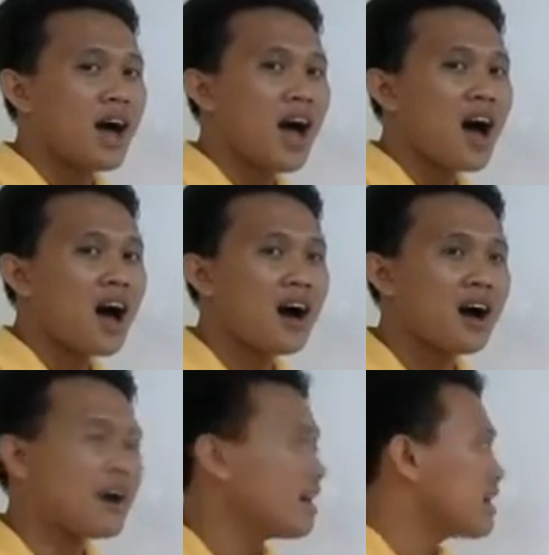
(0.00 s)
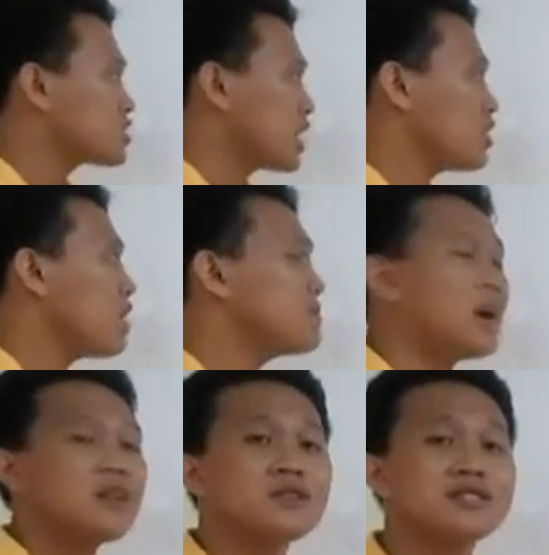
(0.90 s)
a
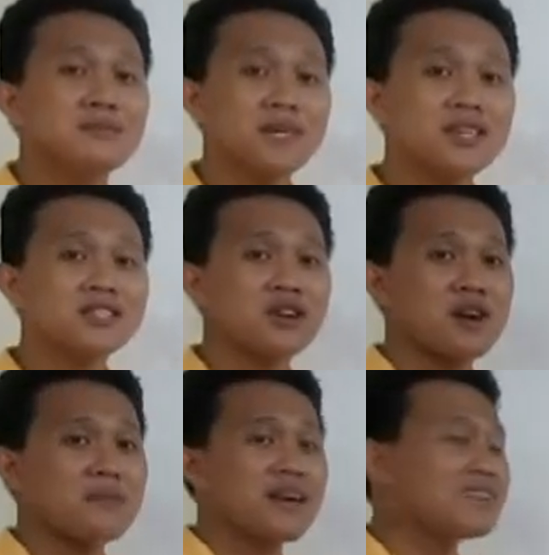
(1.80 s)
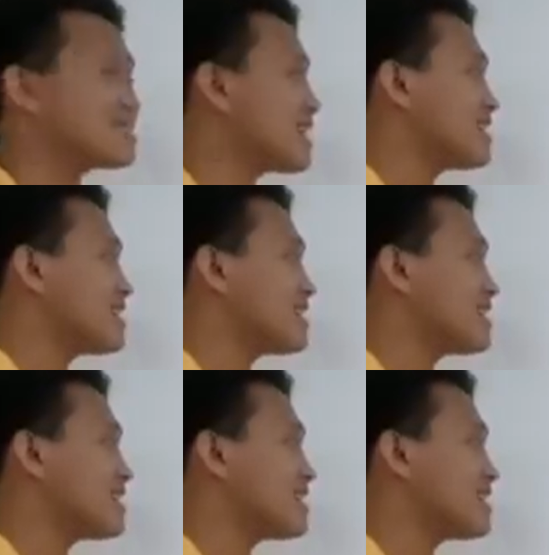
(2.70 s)
trinomial whose the middle term is